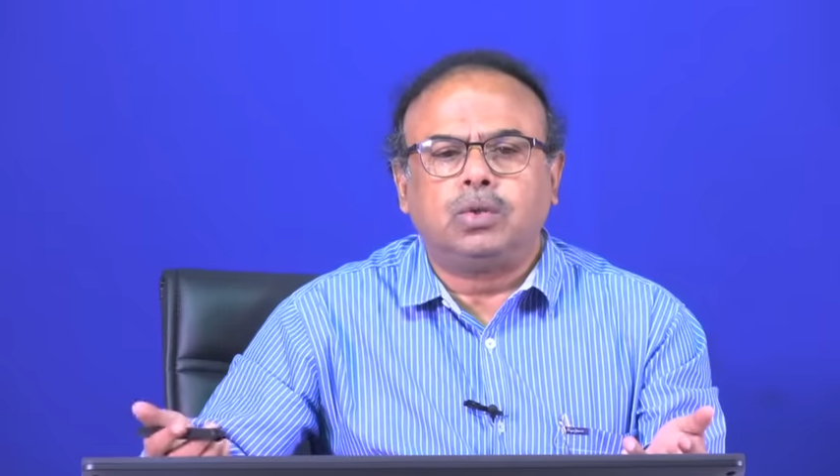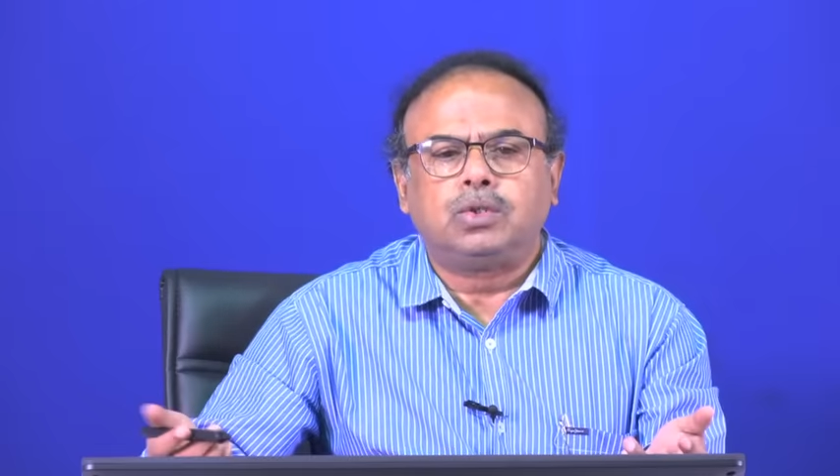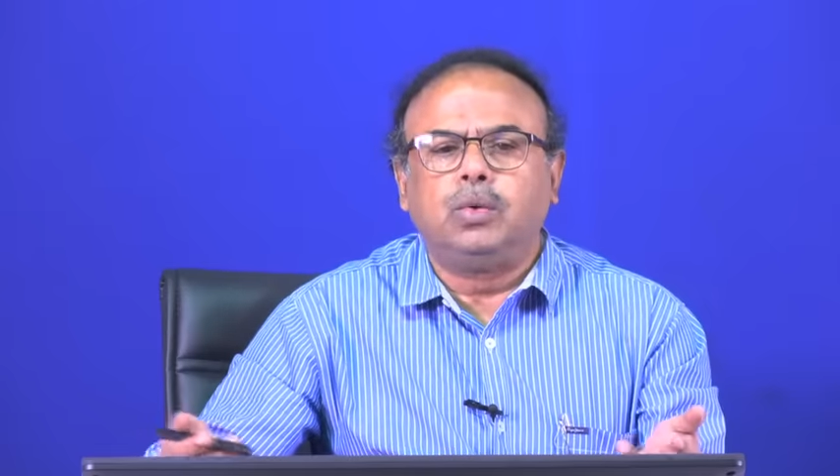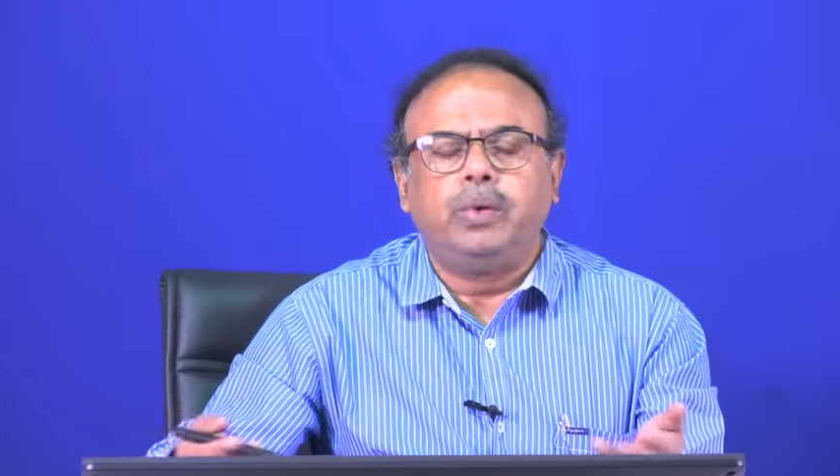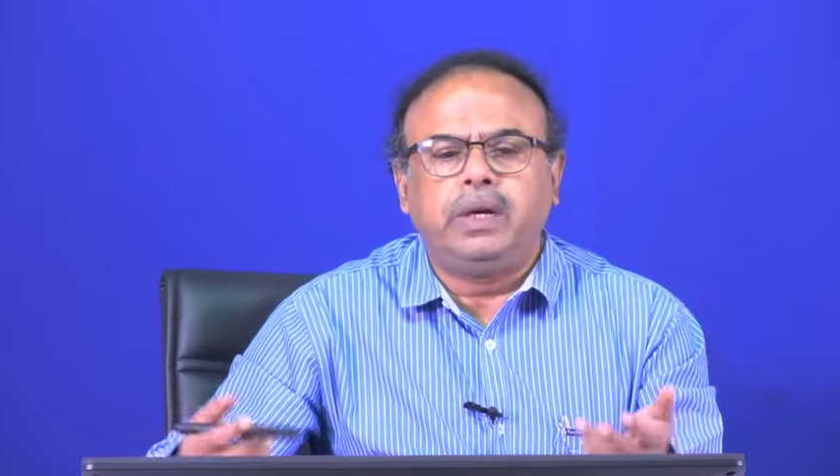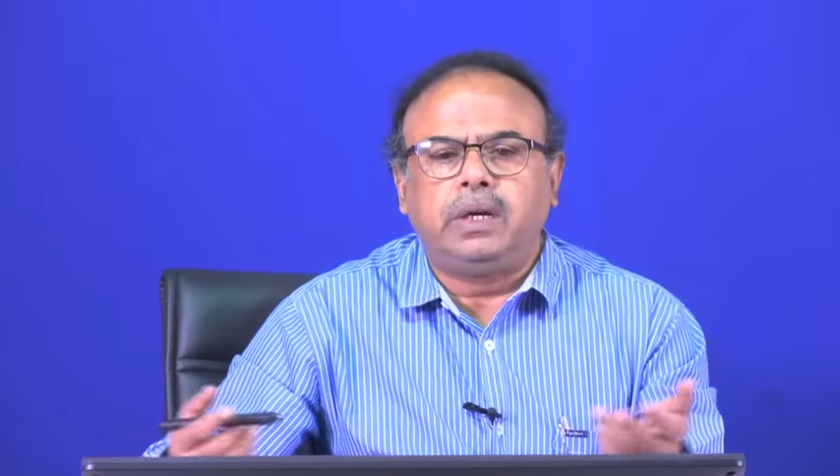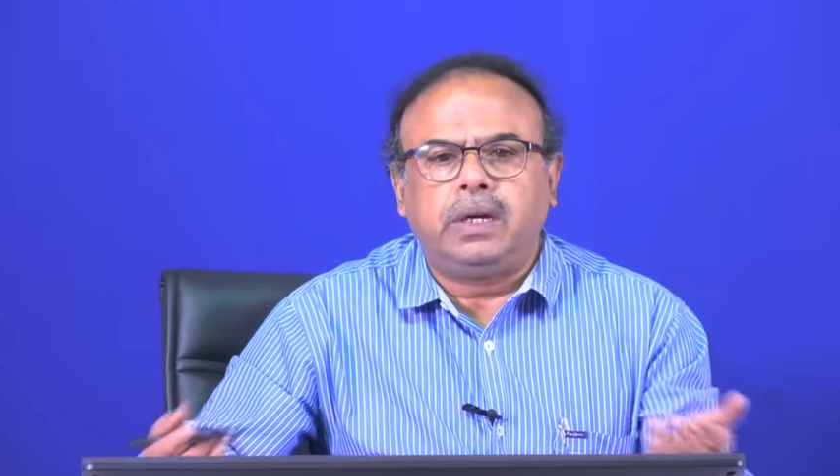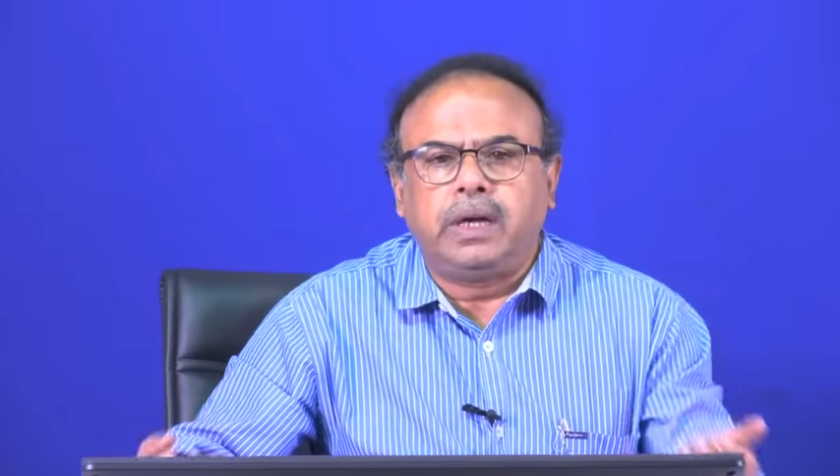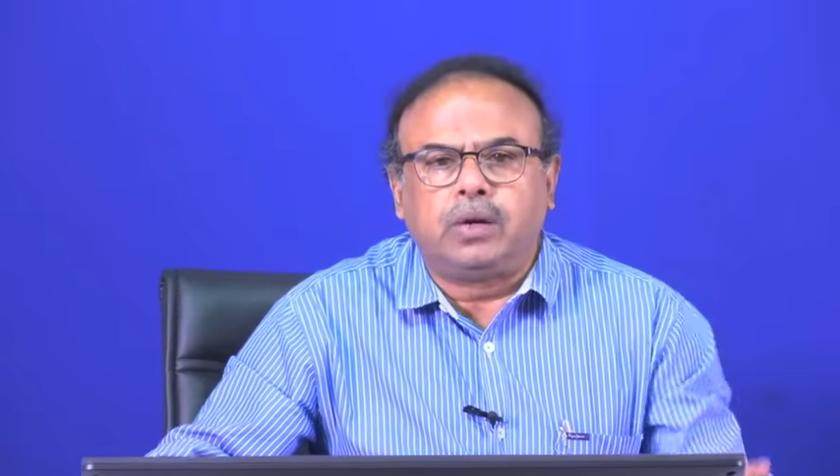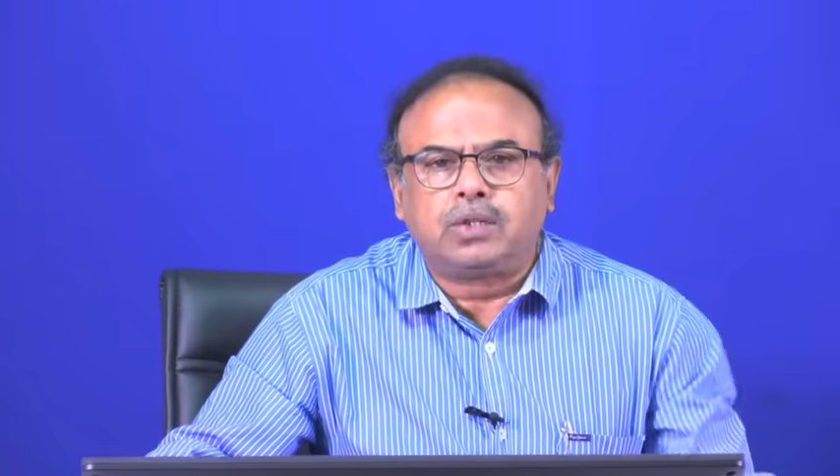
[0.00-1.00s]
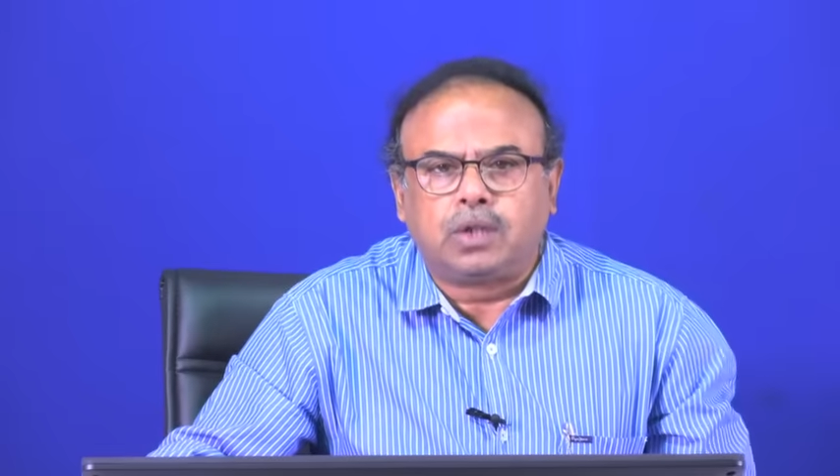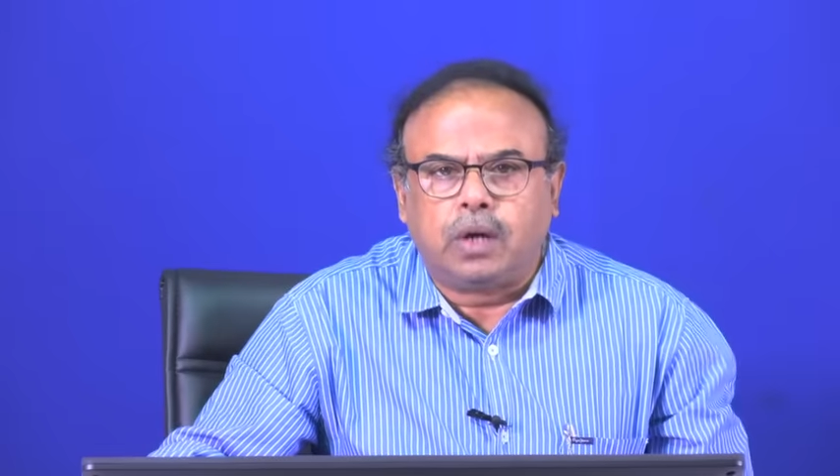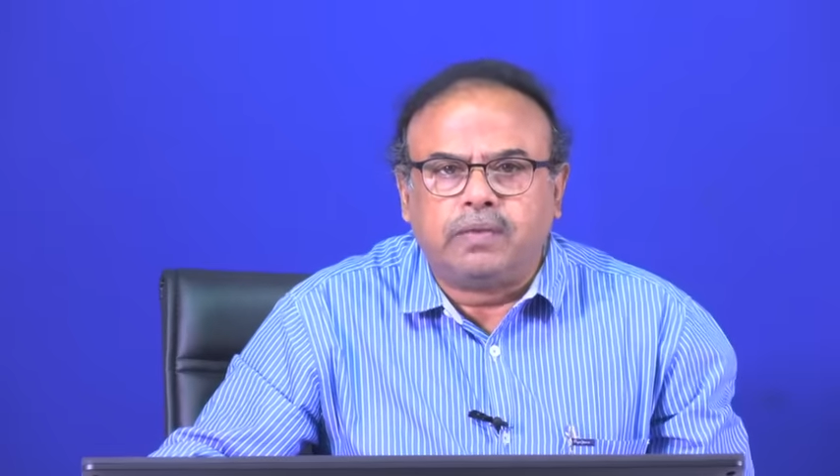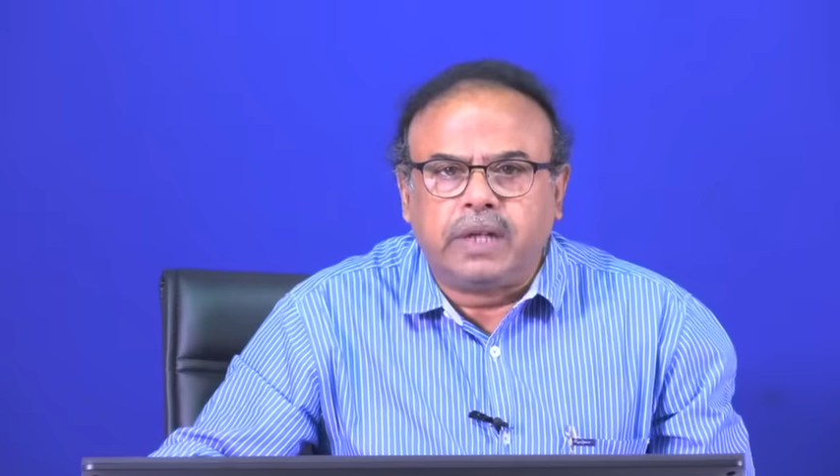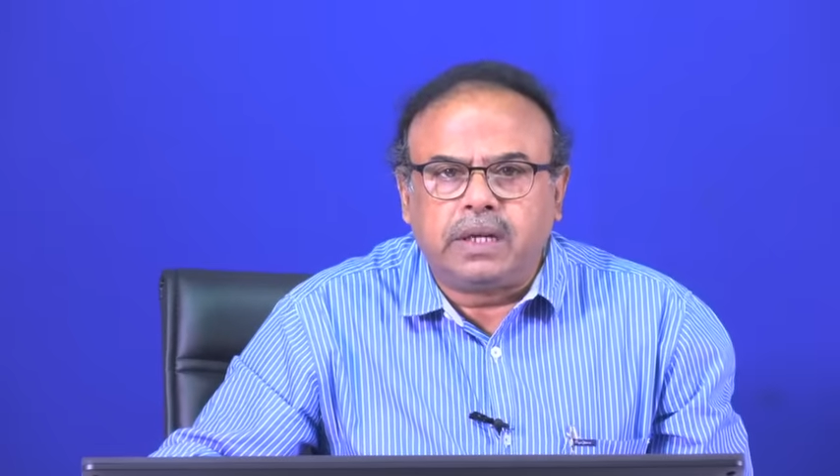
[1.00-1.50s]
So, we cannot
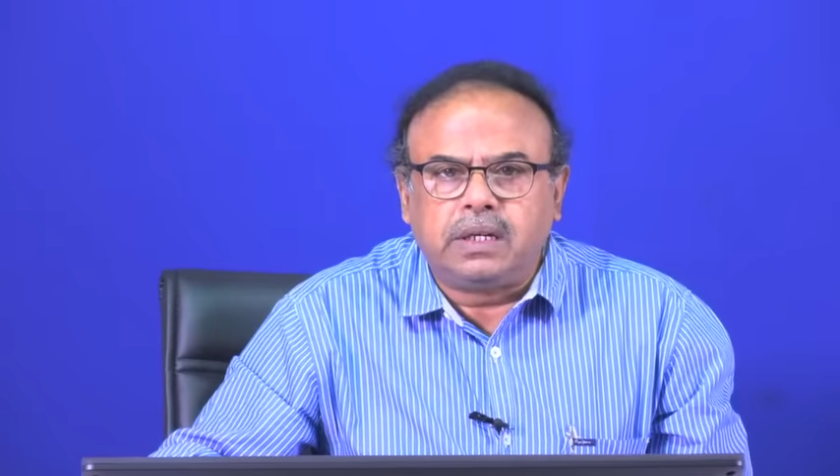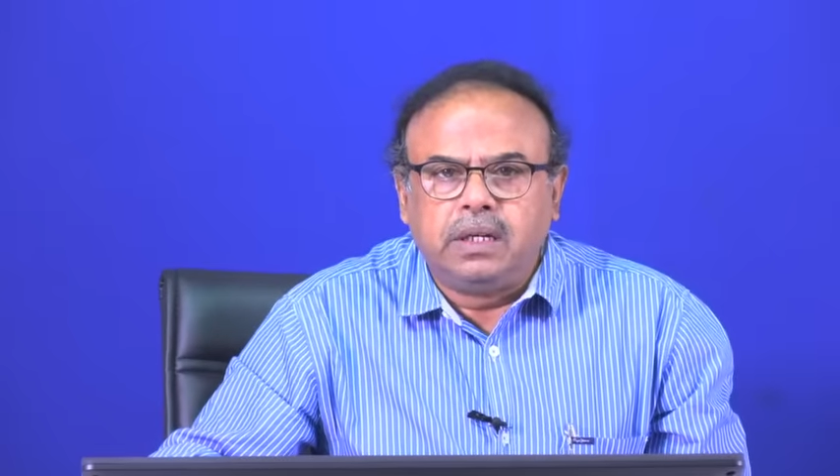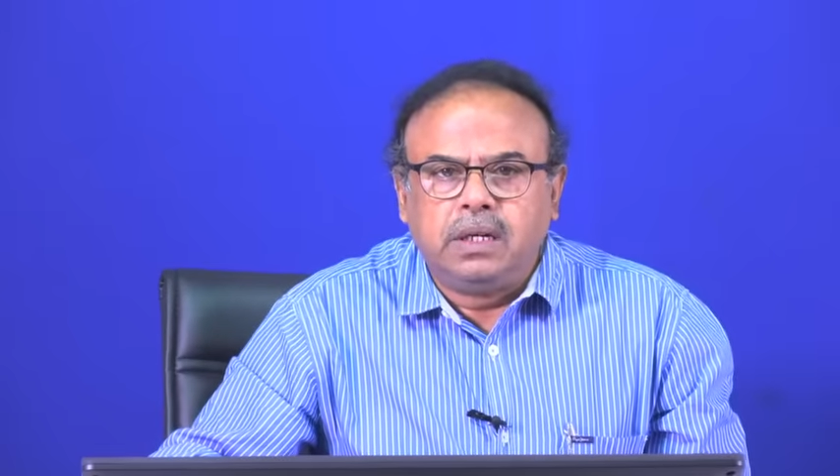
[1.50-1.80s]
solve that